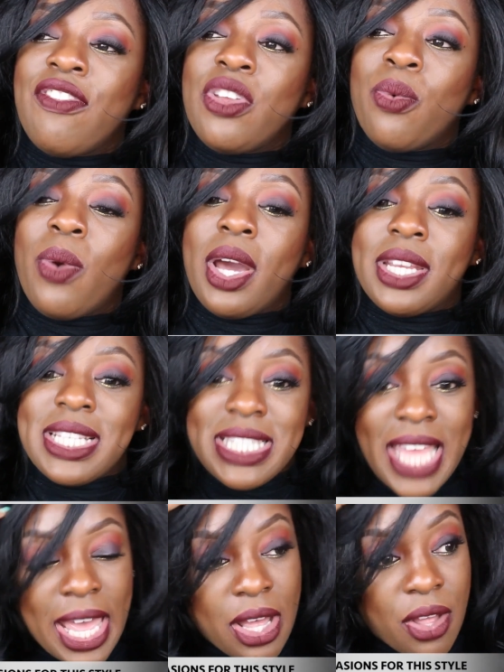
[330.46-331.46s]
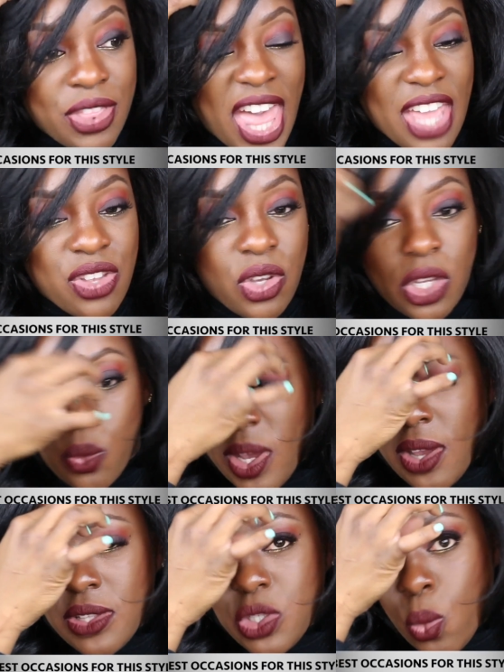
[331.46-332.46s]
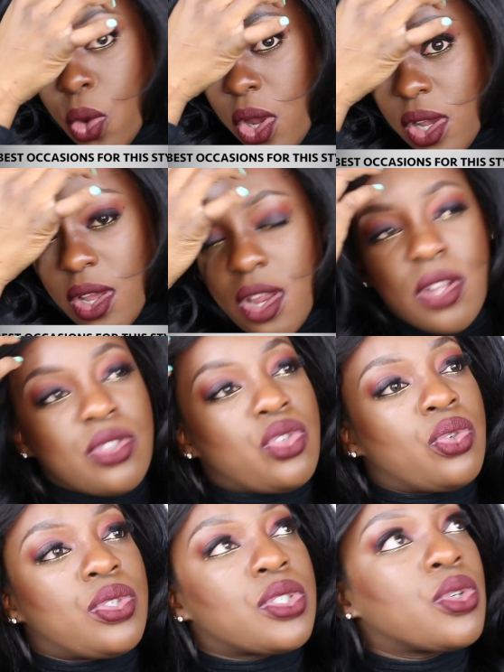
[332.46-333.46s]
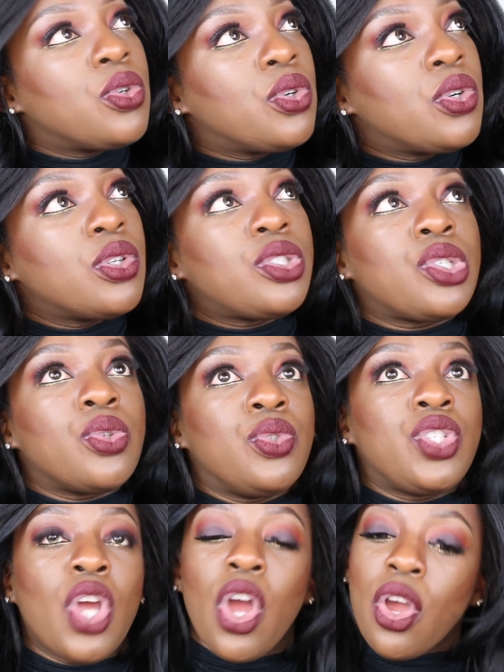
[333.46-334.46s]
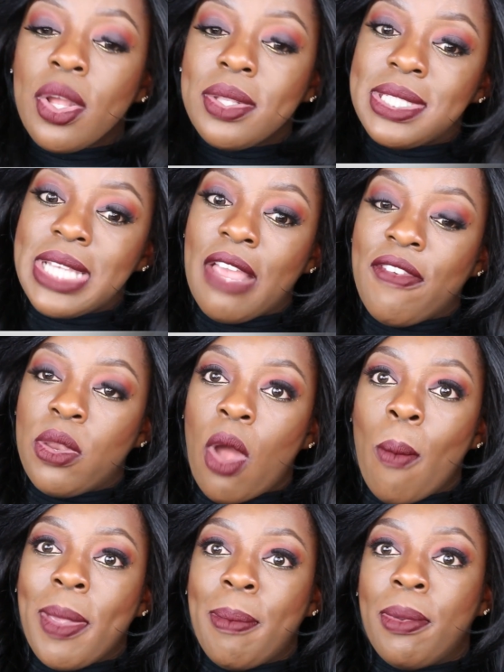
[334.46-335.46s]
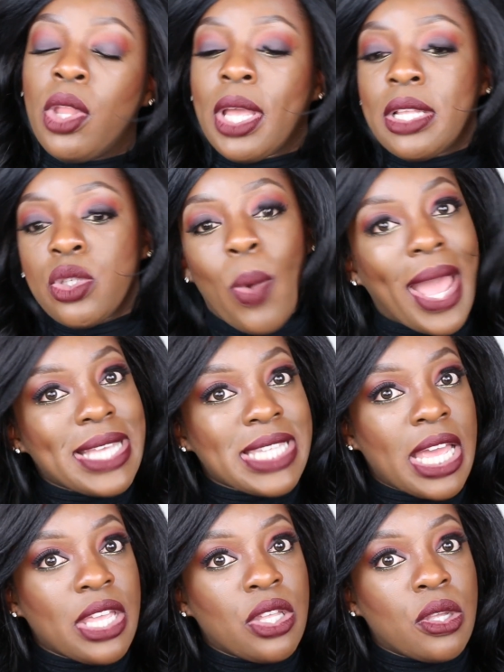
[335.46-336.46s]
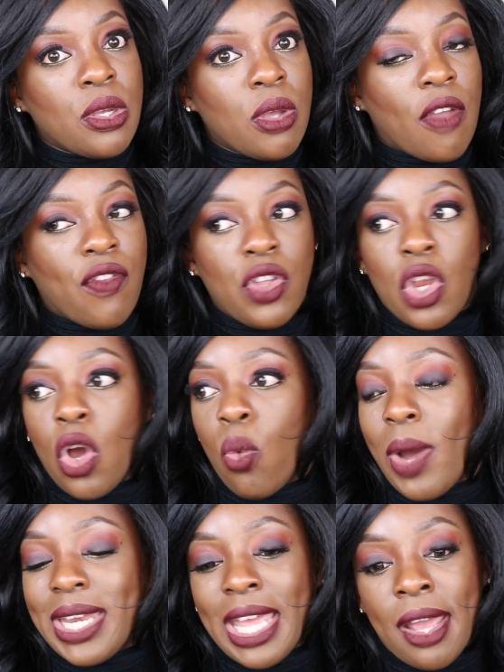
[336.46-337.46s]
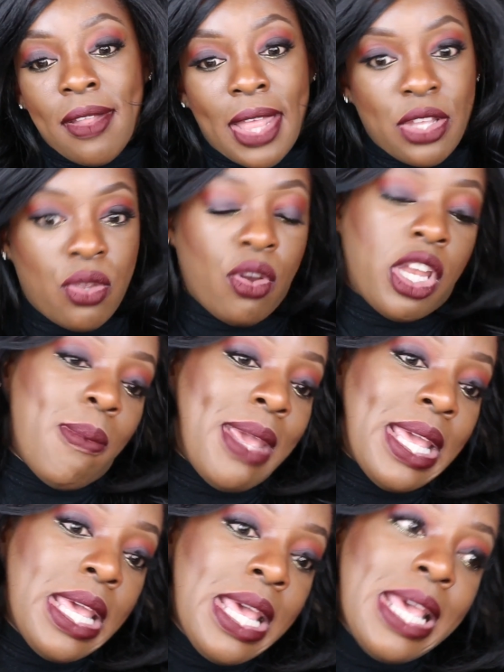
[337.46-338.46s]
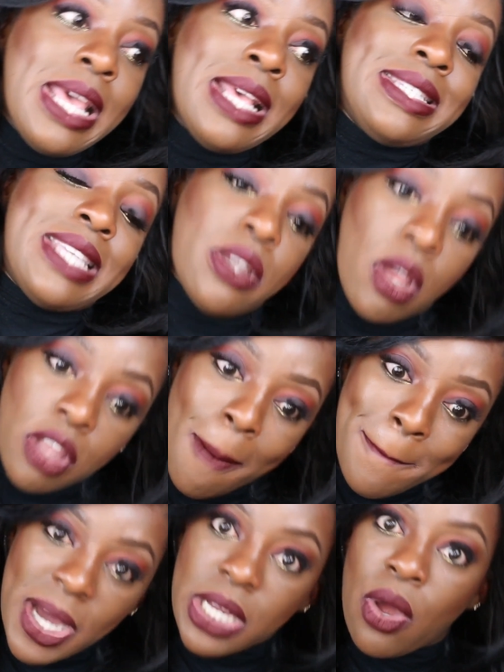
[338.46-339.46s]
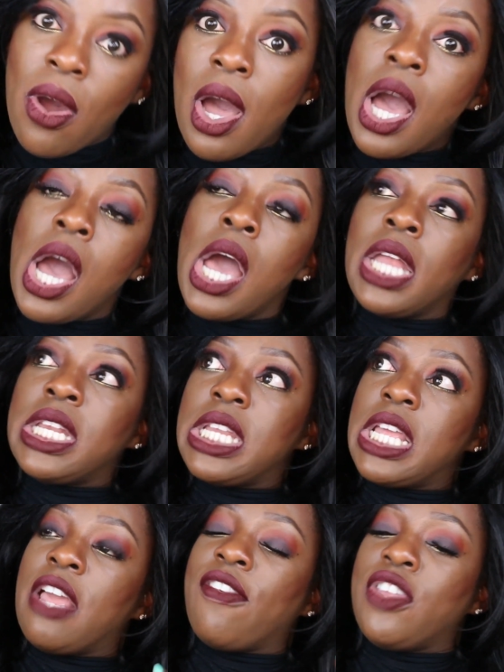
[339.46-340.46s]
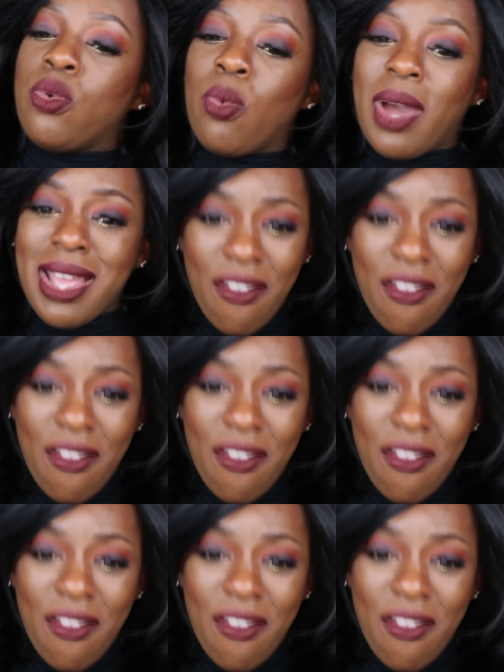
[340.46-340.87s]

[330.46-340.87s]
If you want a style that you can wear to work, to school, to church, if you don't want people looking twice at you, if you don't want hair that you're going to be sitting on your butt on, if you